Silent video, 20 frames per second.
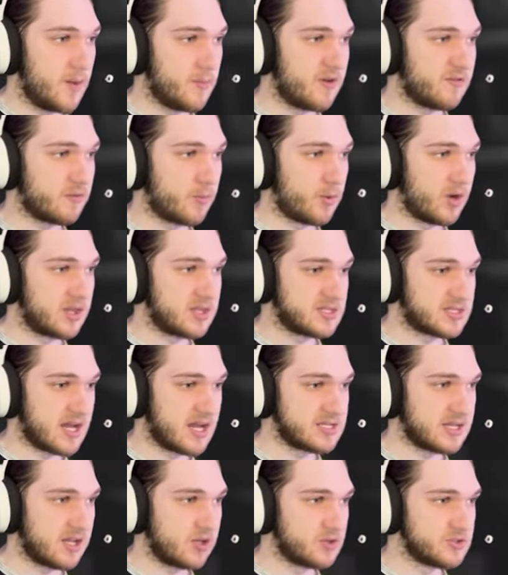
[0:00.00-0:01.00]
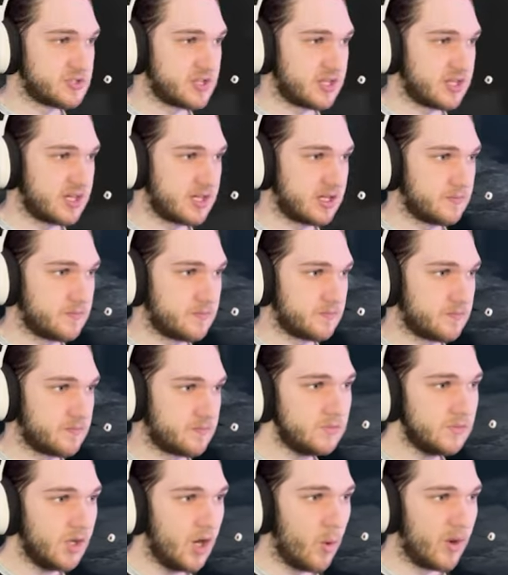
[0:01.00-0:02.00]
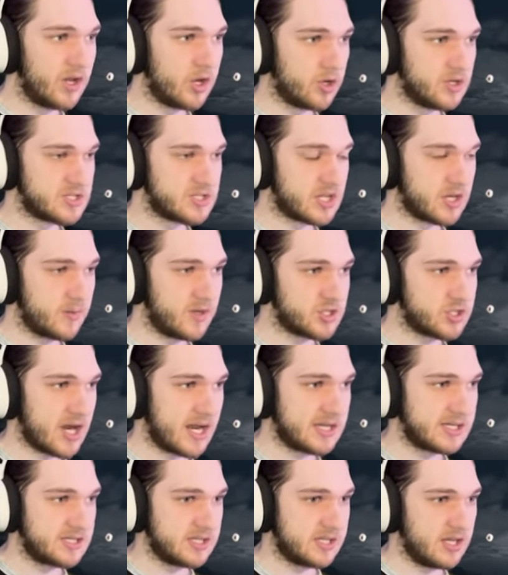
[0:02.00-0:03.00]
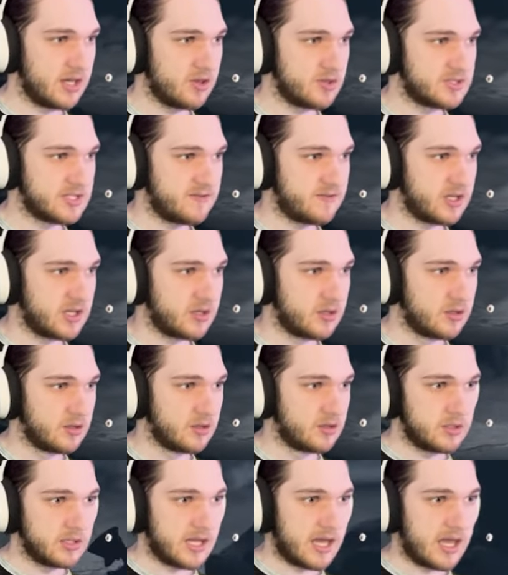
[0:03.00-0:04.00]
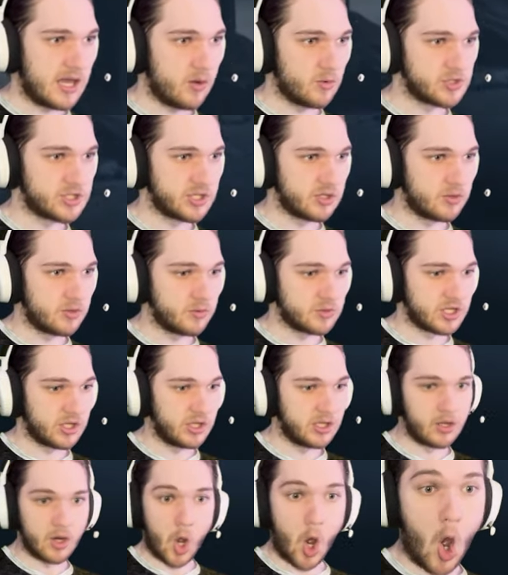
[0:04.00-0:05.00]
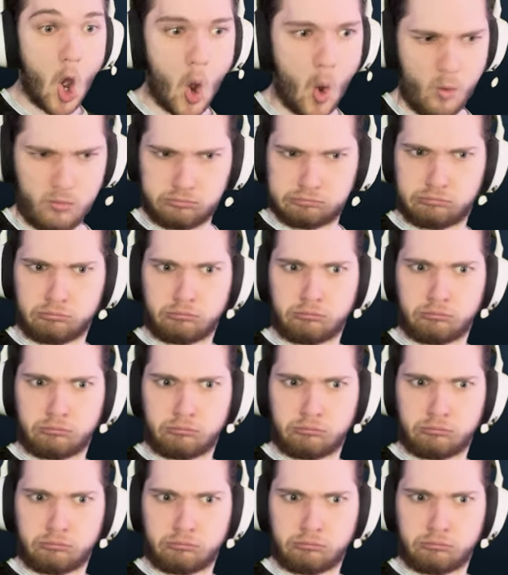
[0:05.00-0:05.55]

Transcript: have to break this guy's ankles, I think. Oh wait, no, he's gonna be attracted to the other TV. Yeah, yeah, we're chilling, we're chilling. Oh.